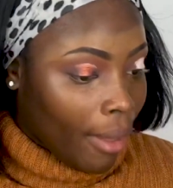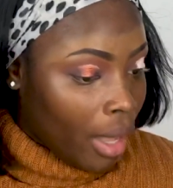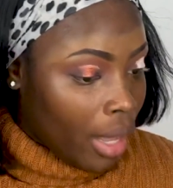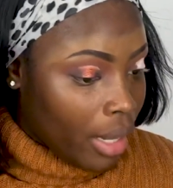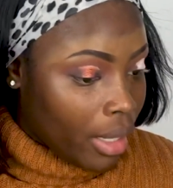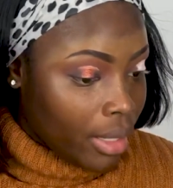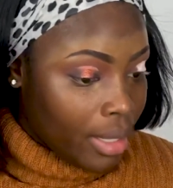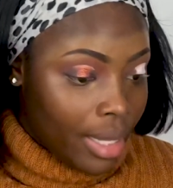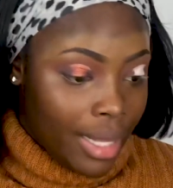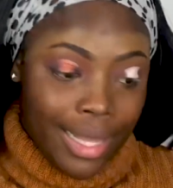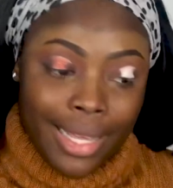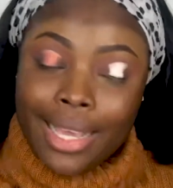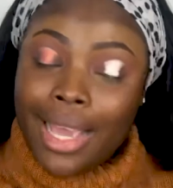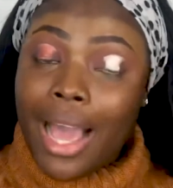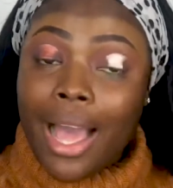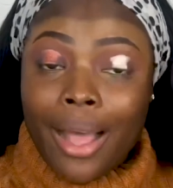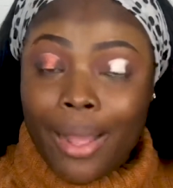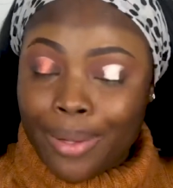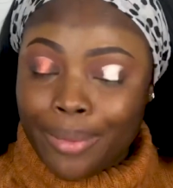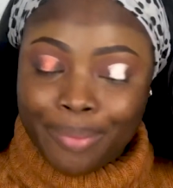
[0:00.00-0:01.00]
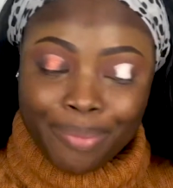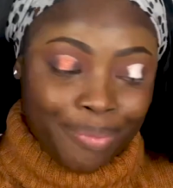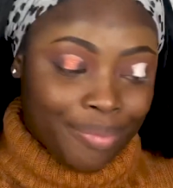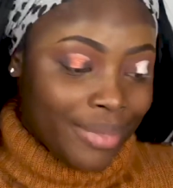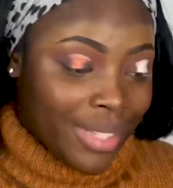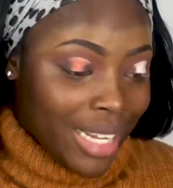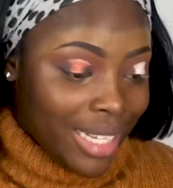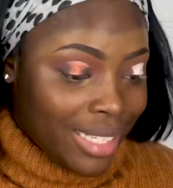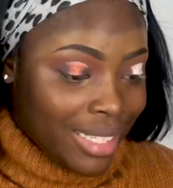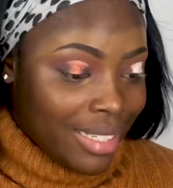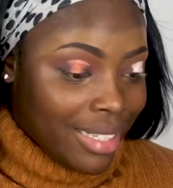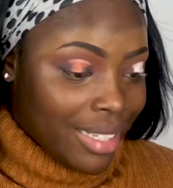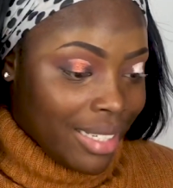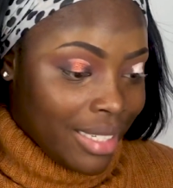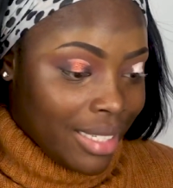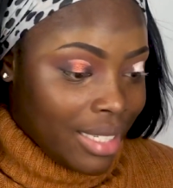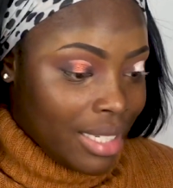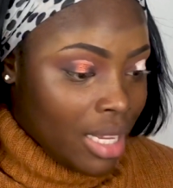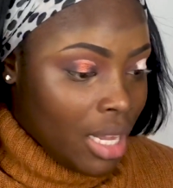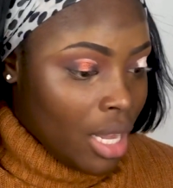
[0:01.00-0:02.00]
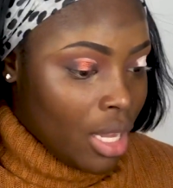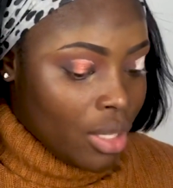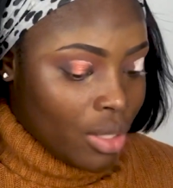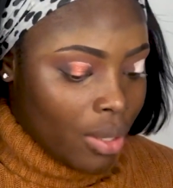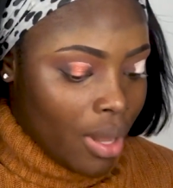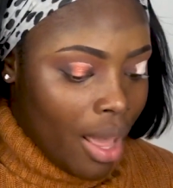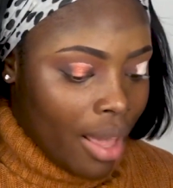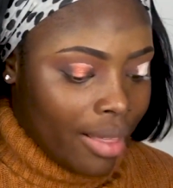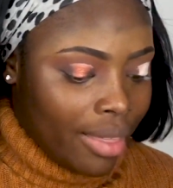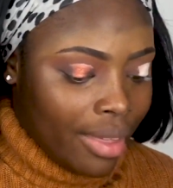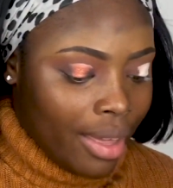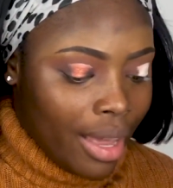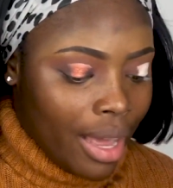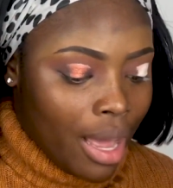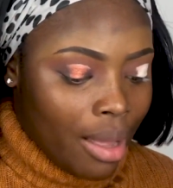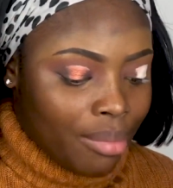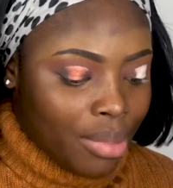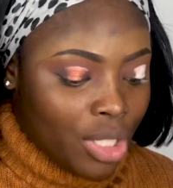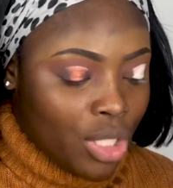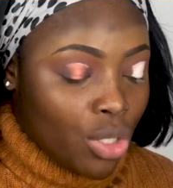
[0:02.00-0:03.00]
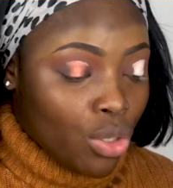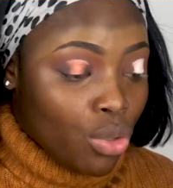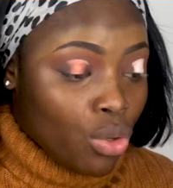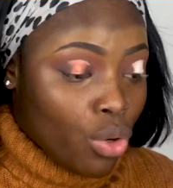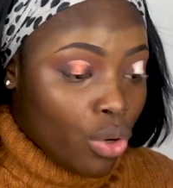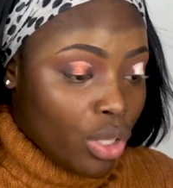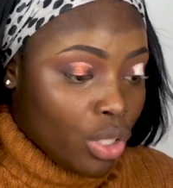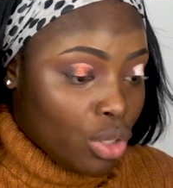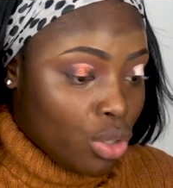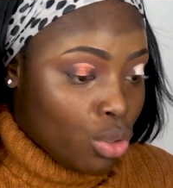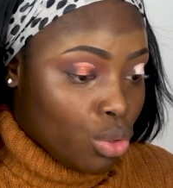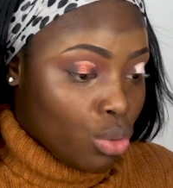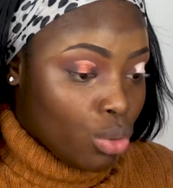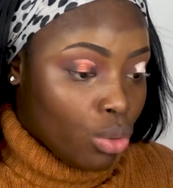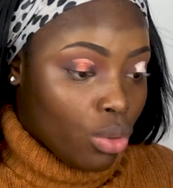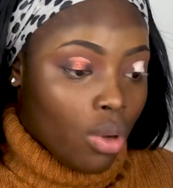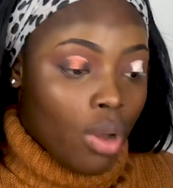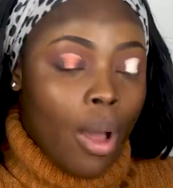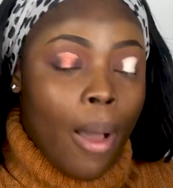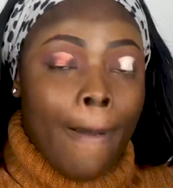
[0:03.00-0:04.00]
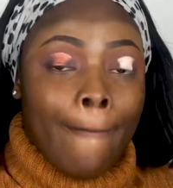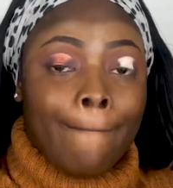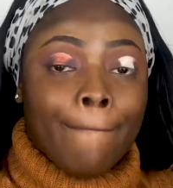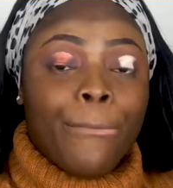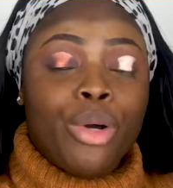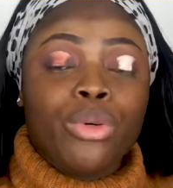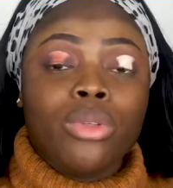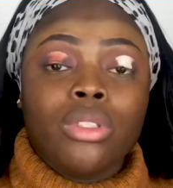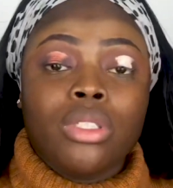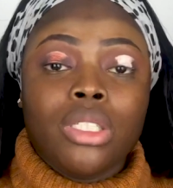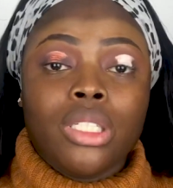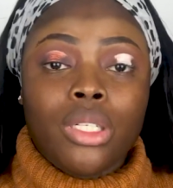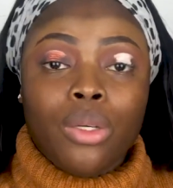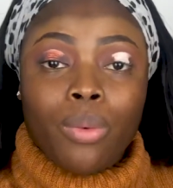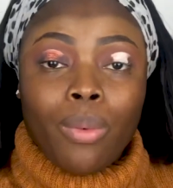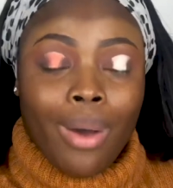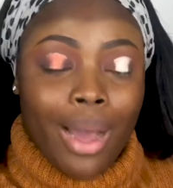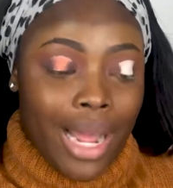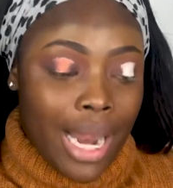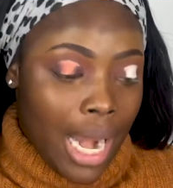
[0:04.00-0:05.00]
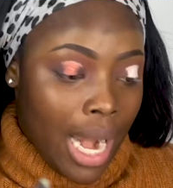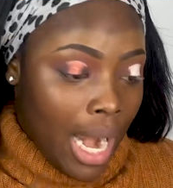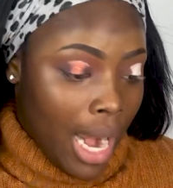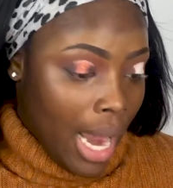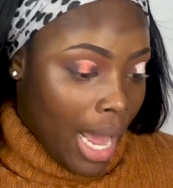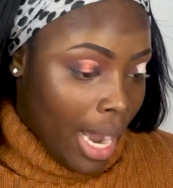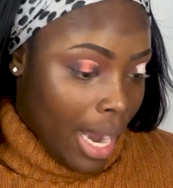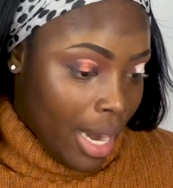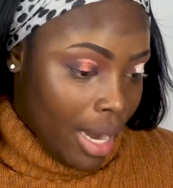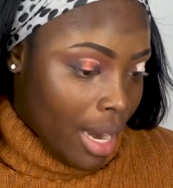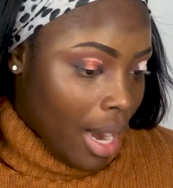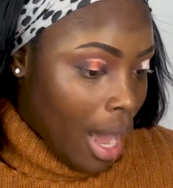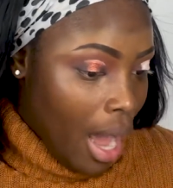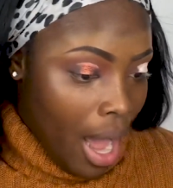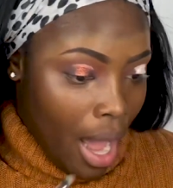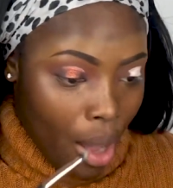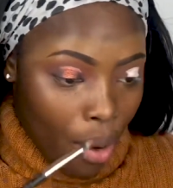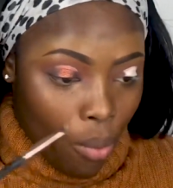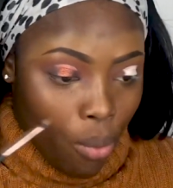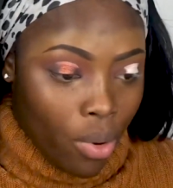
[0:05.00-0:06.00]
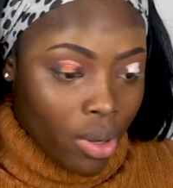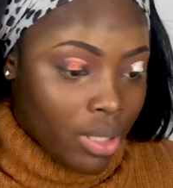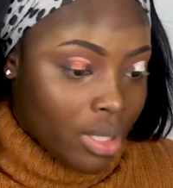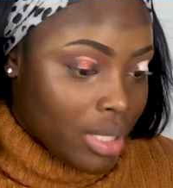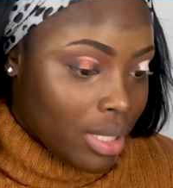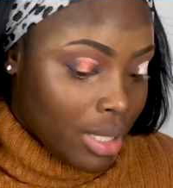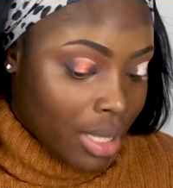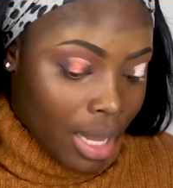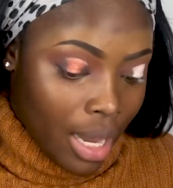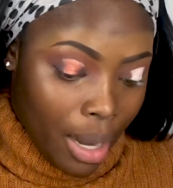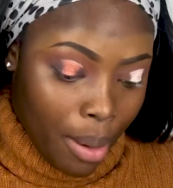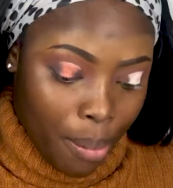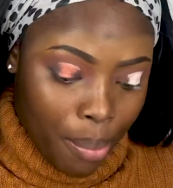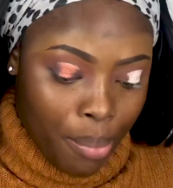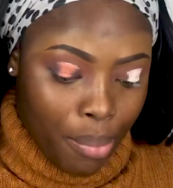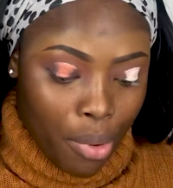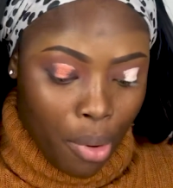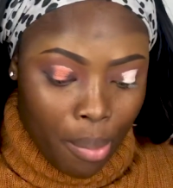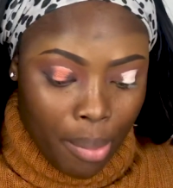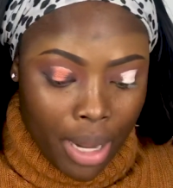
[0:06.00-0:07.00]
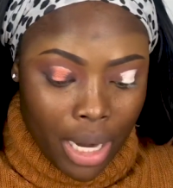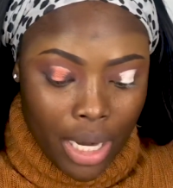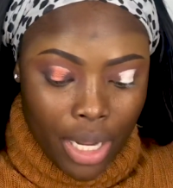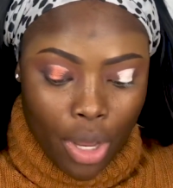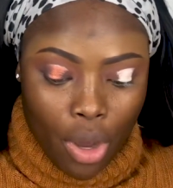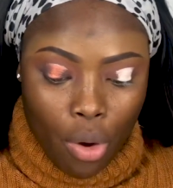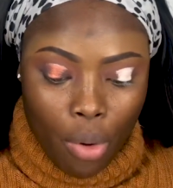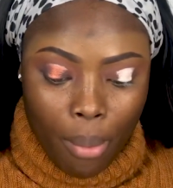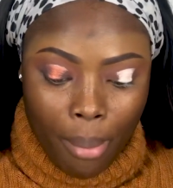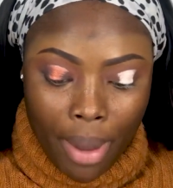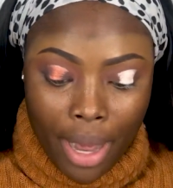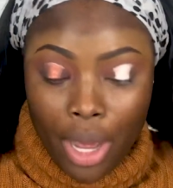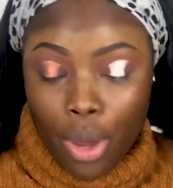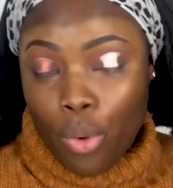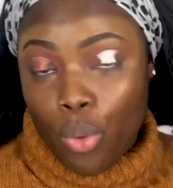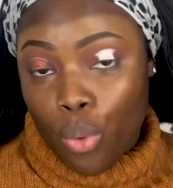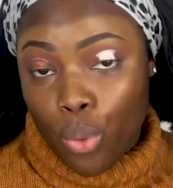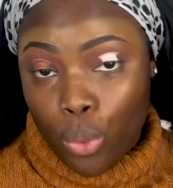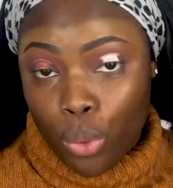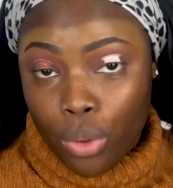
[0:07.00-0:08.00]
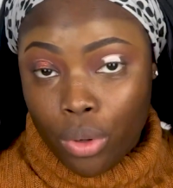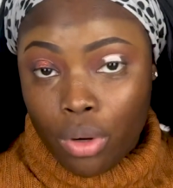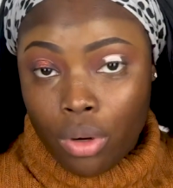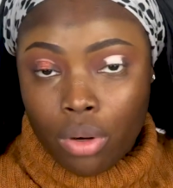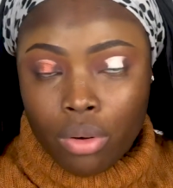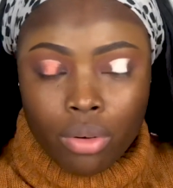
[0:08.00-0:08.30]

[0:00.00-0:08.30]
And yeah, that's it. So I think I'm still going to put the white line that I want there properly on my own.